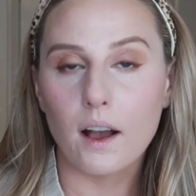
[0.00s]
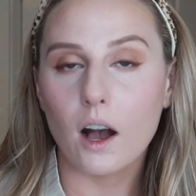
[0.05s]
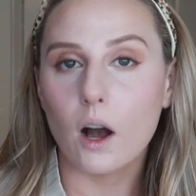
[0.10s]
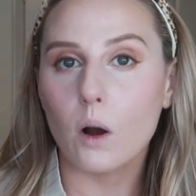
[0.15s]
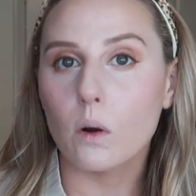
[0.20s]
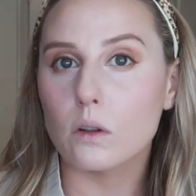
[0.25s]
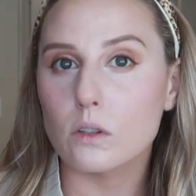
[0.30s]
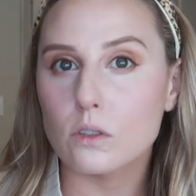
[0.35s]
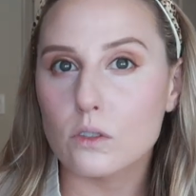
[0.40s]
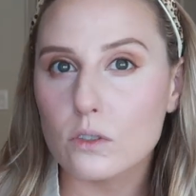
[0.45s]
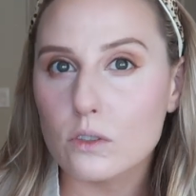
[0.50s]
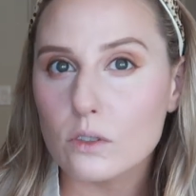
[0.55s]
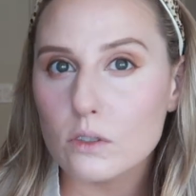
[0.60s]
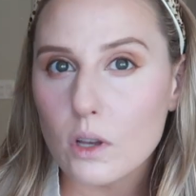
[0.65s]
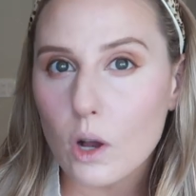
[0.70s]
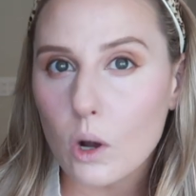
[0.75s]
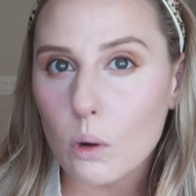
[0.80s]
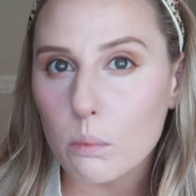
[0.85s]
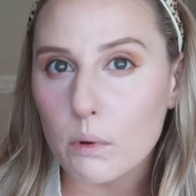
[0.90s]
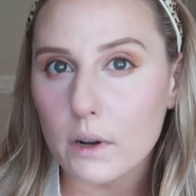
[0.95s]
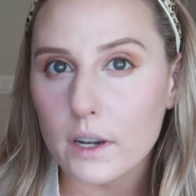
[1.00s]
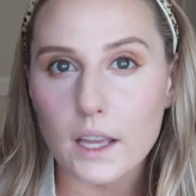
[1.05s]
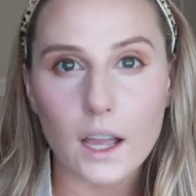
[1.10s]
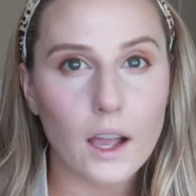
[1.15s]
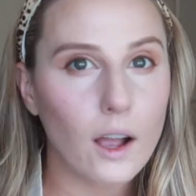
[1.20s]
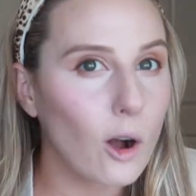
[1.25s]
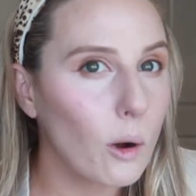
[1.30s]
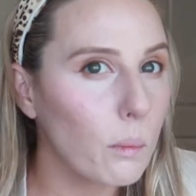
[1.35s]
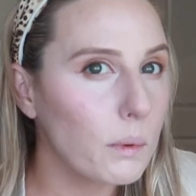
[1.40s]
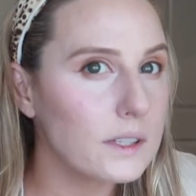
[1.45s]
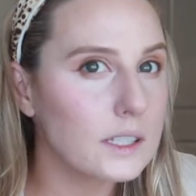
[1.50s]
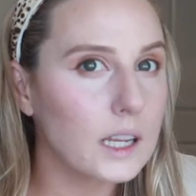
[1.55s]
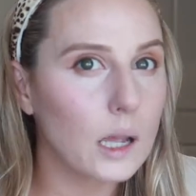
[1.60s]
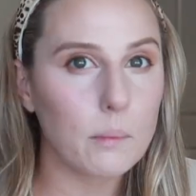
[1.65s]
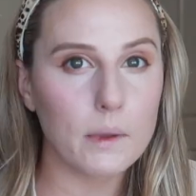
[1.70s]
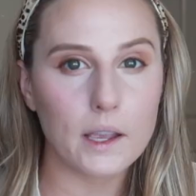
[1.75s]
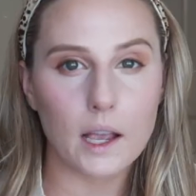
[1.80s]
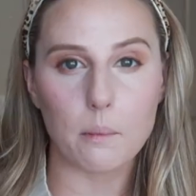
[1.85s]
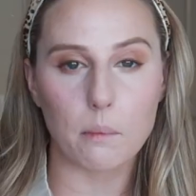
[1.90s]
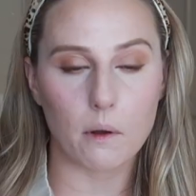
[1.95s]
Oh, it's so pretty. I hope it's
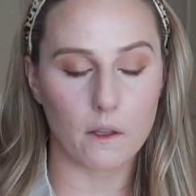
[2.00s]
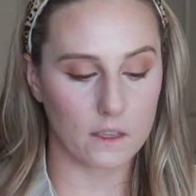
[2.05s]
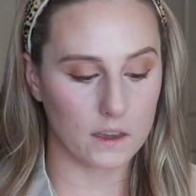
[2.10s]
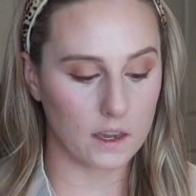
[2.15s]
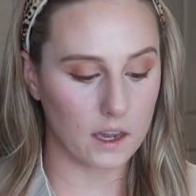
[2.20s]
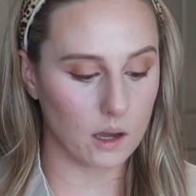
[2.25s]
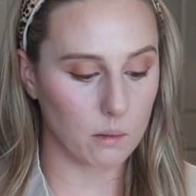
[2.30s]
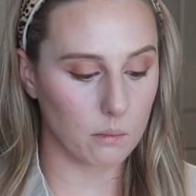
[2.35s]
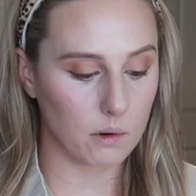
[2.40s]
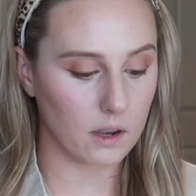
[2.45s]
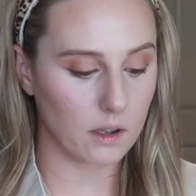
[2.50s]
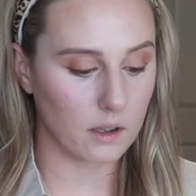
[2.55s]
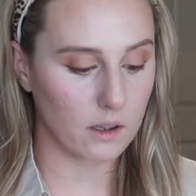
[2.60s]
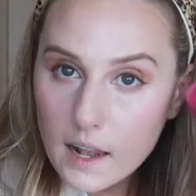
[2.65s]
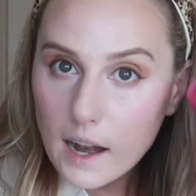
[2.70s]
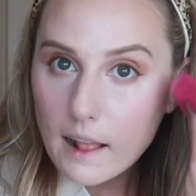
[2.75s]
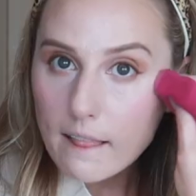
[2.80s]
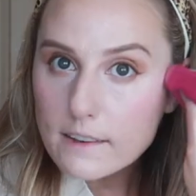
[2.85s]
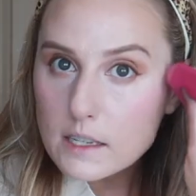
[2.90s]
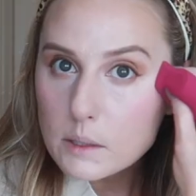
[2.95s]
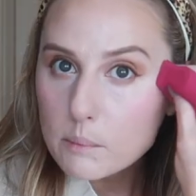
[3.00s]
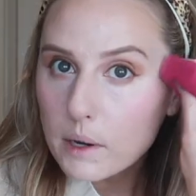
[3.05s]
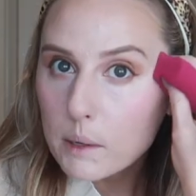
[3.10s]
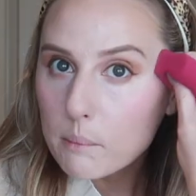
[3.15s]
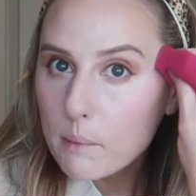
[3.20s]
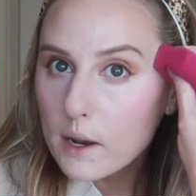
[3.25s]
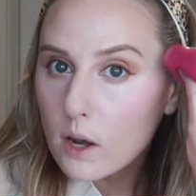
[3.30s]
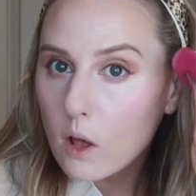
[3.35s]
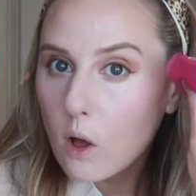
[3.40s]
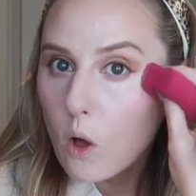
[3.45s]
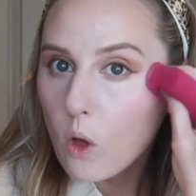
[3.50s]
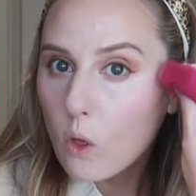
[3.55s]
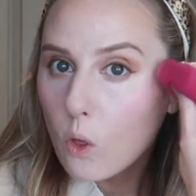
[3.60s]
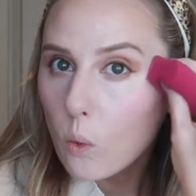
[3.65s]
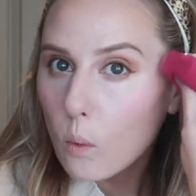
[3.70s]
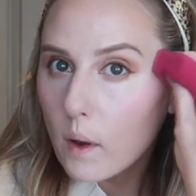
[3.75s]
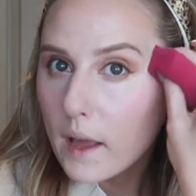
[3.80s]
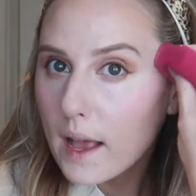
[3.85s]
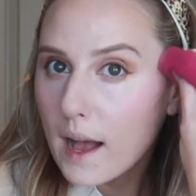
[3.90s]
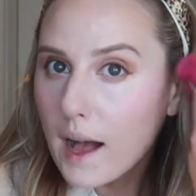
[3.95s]
coming up on the camera. And I like to bring mine all the
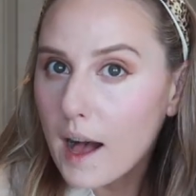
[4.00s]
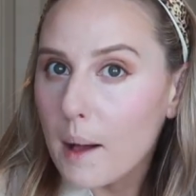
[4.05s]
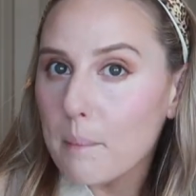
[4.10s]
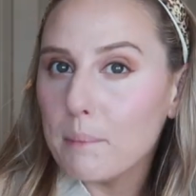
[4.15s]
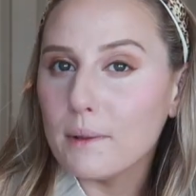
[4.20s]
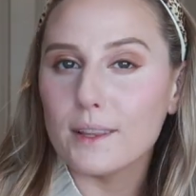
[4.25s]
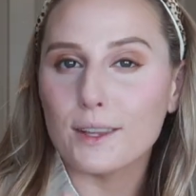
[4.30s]
way up. A